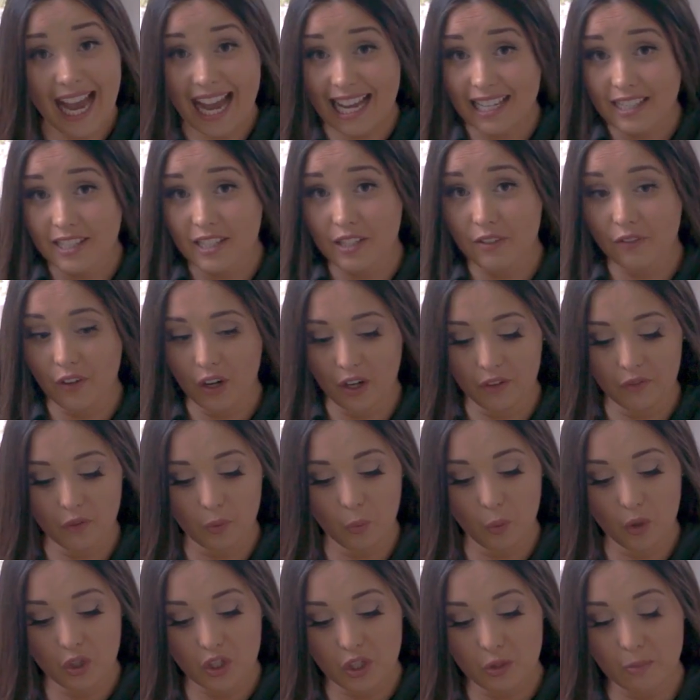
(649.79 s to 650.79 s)
It has
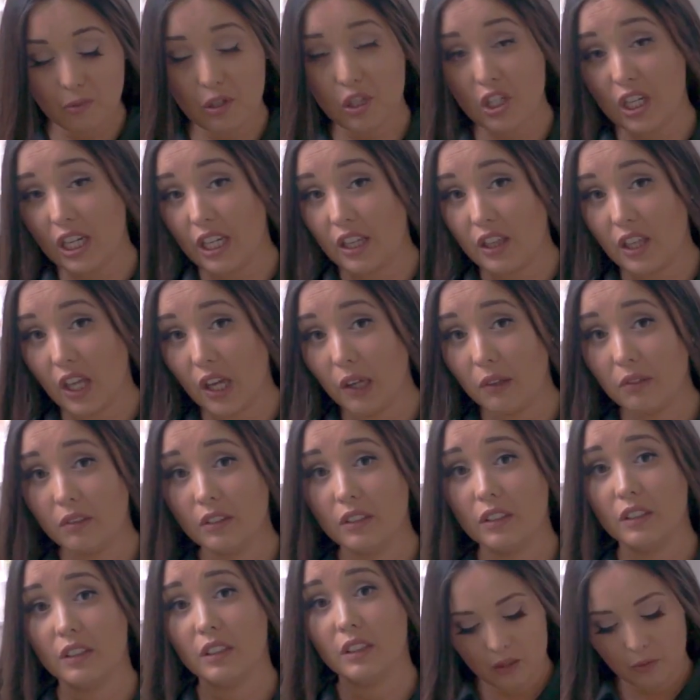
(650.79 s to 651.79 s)
survived the washing machine
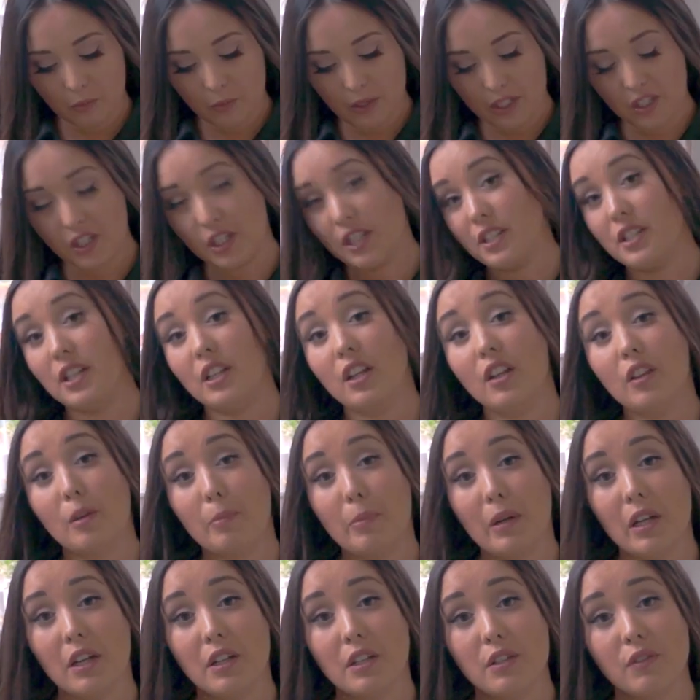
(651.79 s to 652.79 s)
though, which is
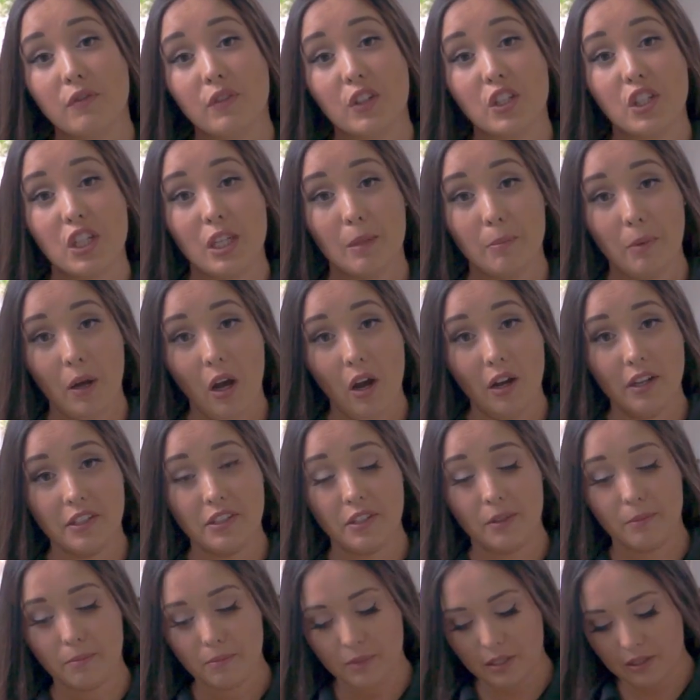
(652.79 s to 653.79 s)
another plus for cheaper
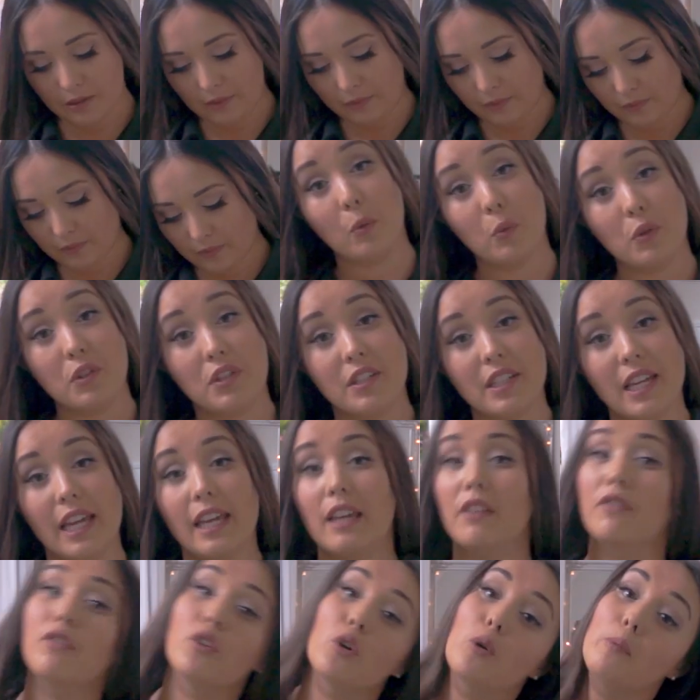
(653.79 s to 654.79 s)
items. But I would
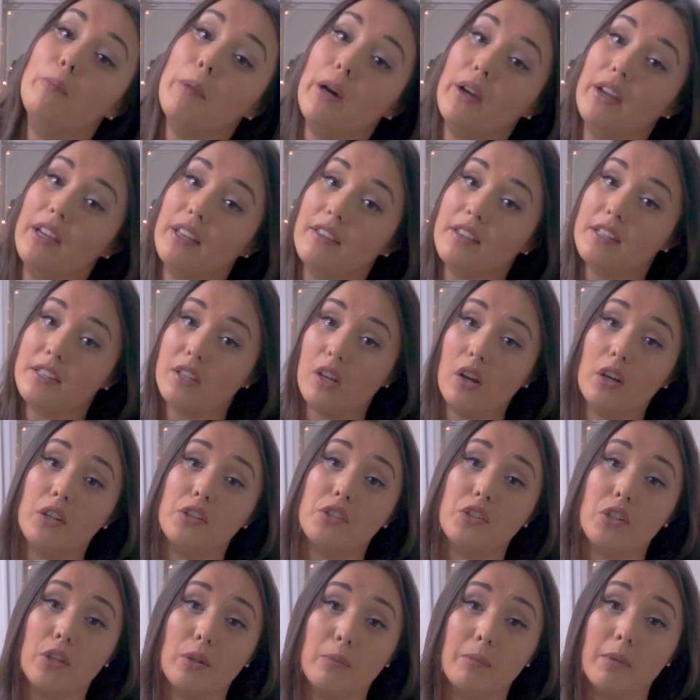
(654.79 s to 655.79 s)
say if you're buying this
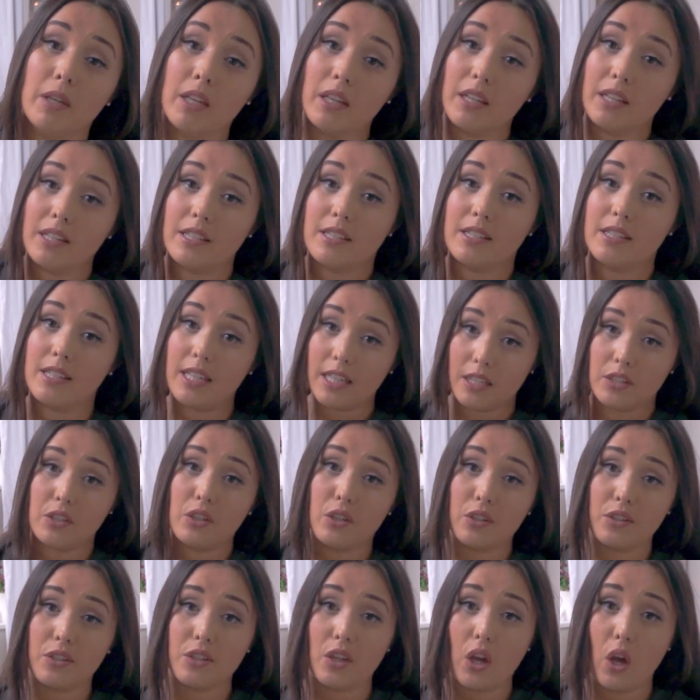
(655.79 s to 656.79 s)
item,
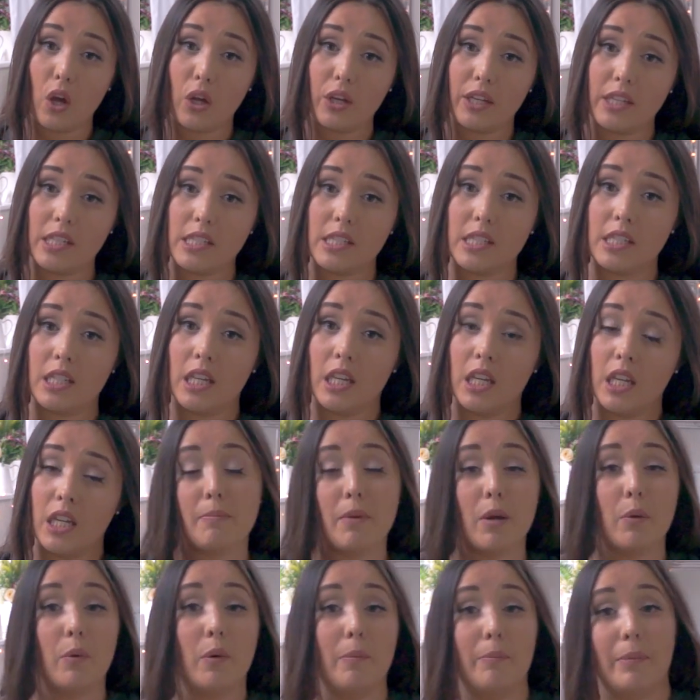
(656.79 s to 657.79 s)
stick to your size,
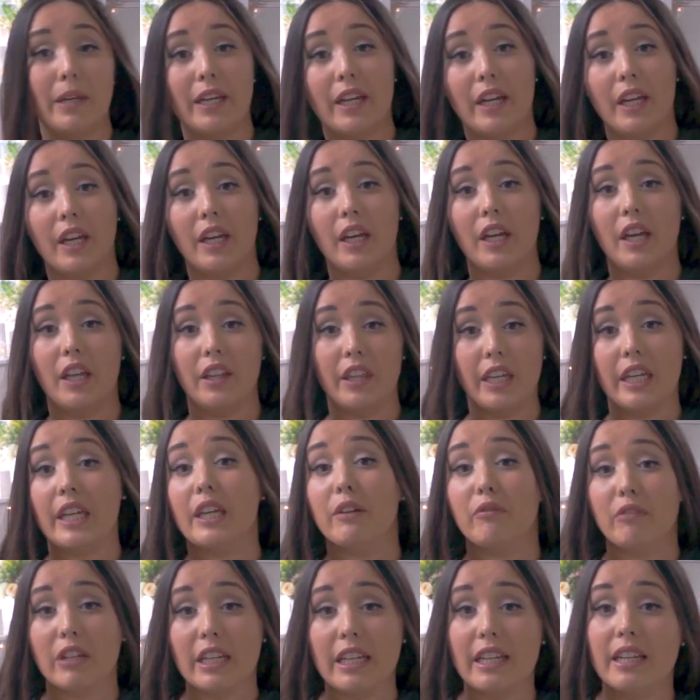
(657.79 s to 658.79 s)
don't buy one bigger. I
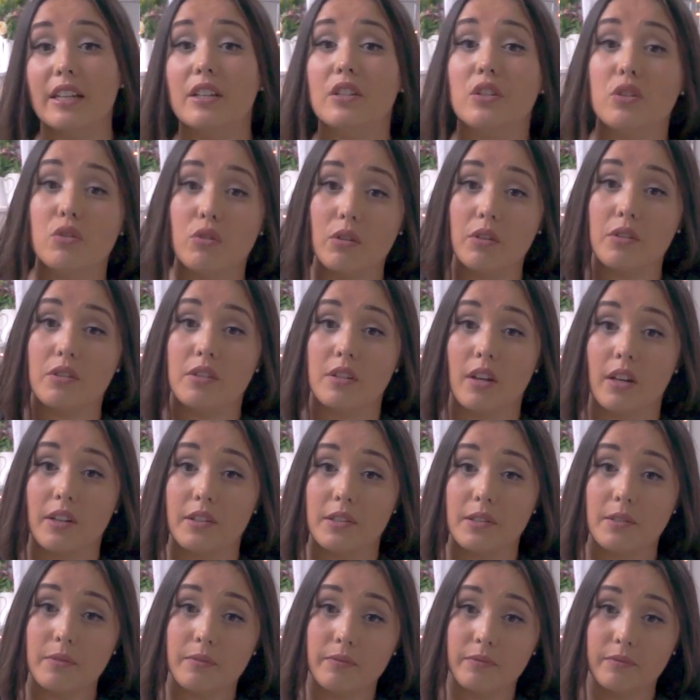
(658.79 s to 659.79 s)
think it really is true to
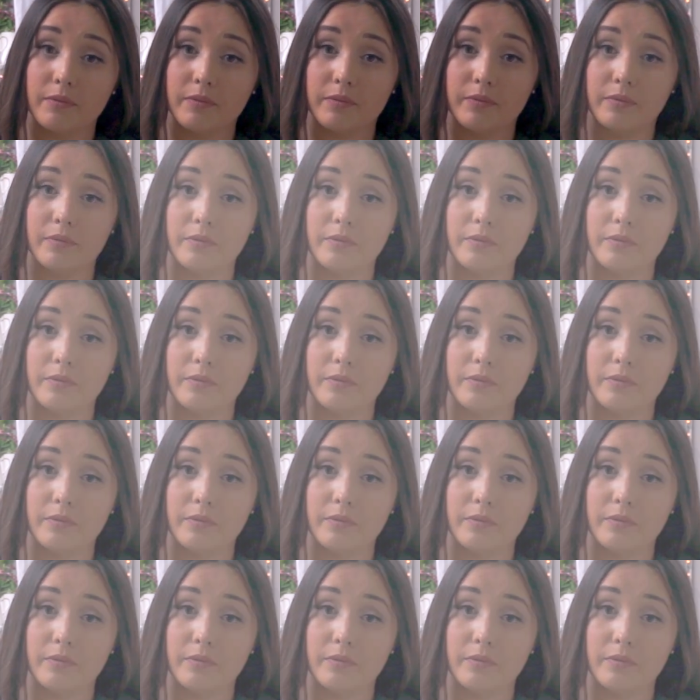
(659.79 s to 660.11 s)
size.